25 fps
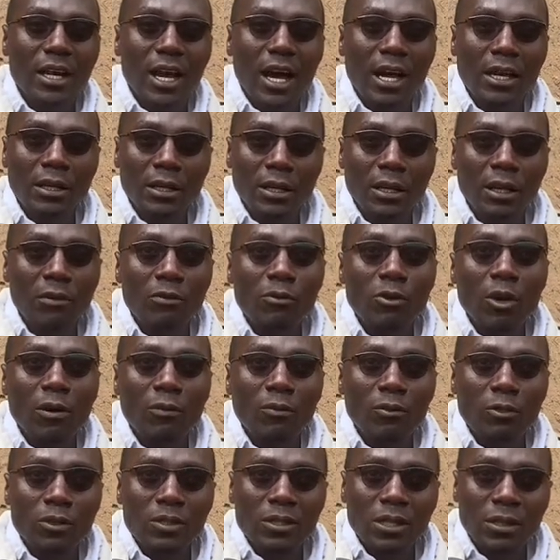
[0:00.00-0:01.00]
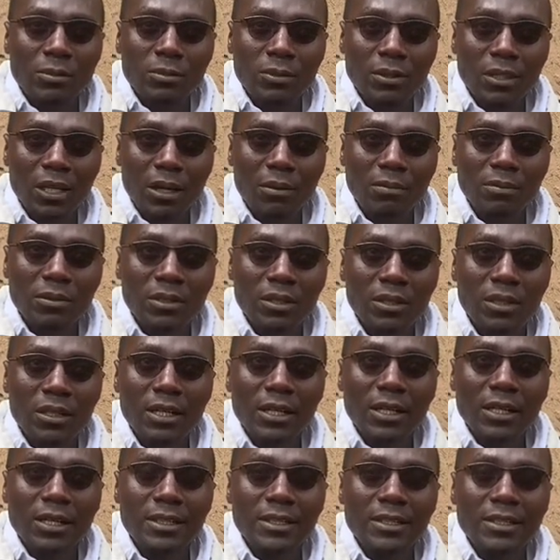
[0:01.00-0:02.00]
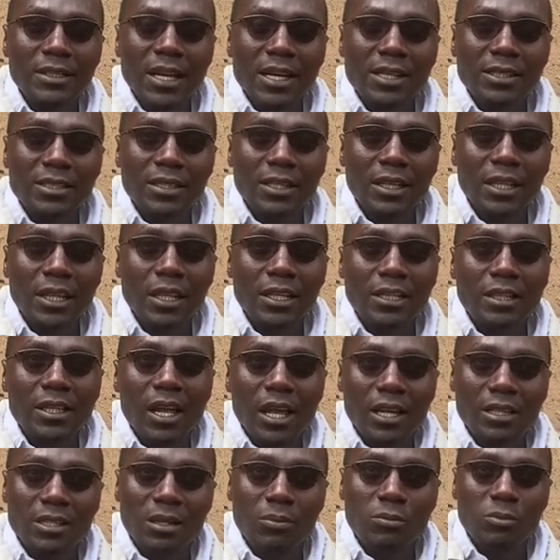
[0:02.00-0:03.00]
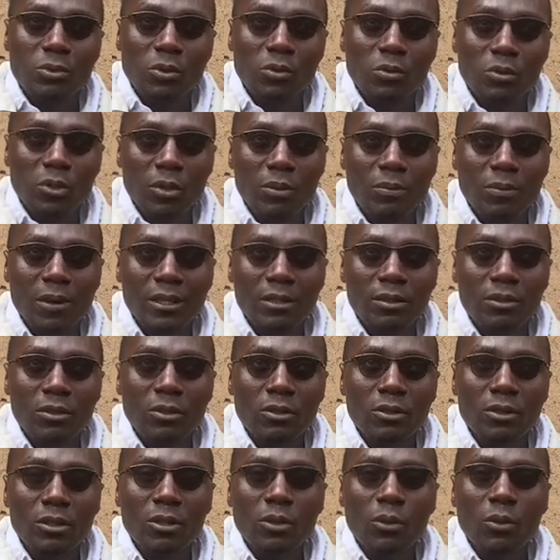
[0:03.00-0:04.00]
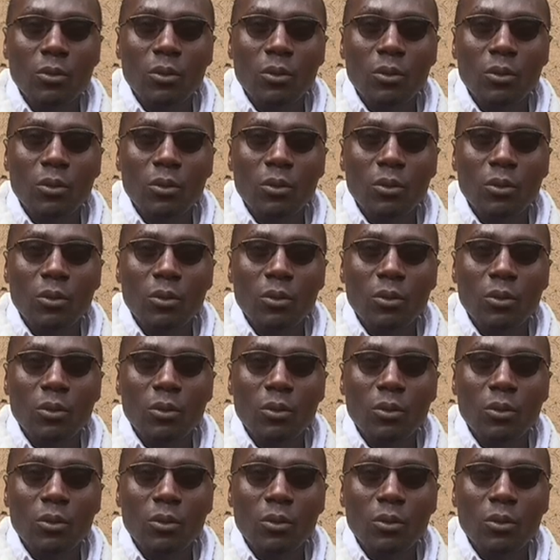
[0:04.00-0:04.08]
And if you have not subscribed, just hit that subscription button.